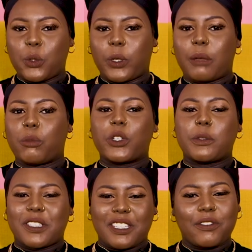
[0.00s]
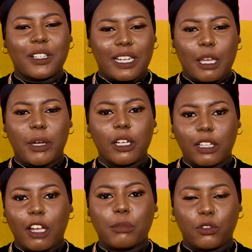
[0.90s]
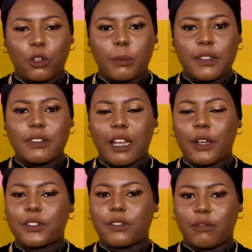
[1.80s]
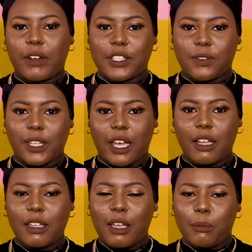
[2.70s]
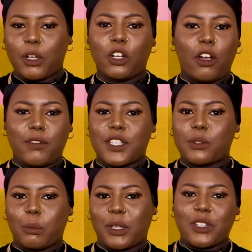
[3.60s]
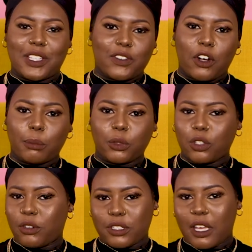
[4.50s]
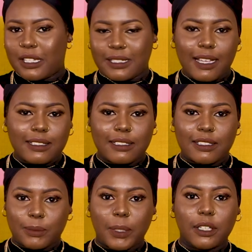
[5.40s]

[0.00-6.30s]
talking more specifically about live performance and how to fundraise for that. But a lot of this will be transferable across other sectors as